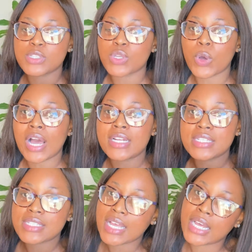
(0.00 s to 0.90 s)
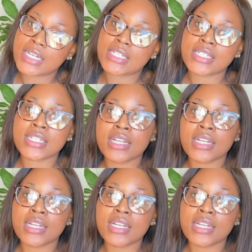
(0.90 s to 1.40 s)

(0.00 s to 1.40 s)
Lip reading: So I decided,